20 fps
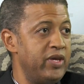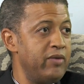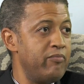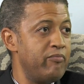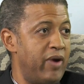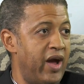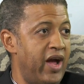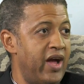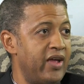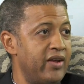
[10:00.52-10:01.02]

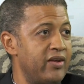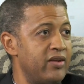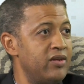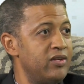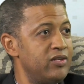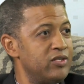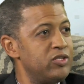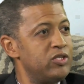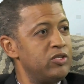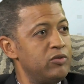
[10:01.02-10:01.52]

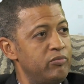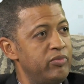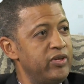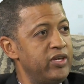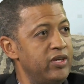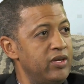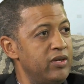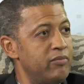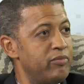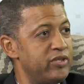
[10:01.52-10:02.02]
bad to
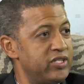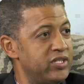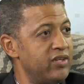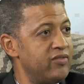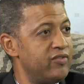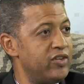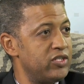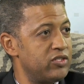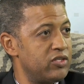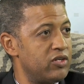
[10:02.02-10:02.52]
be
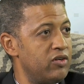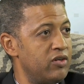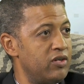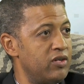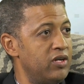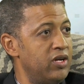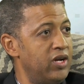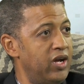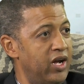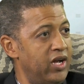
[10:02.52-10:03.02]
perceived as
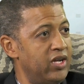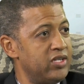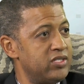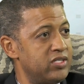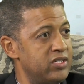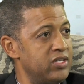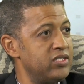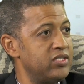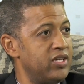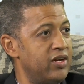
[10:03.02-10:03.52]
good, as
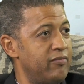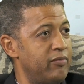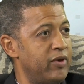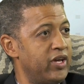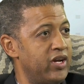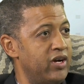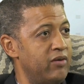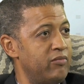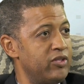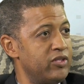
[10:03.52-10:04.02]
things have
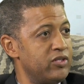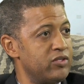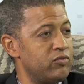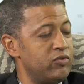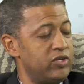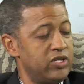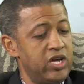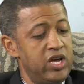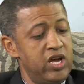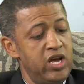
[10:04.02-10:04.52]
become in this
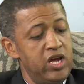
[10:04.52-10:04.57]
world.